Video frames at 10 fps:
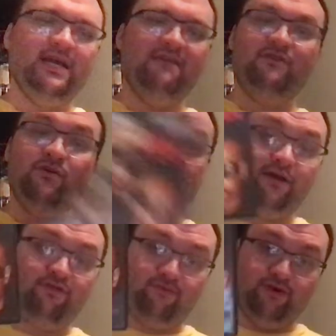If you like
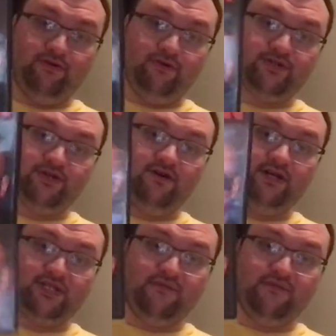thrillers and all that stuff,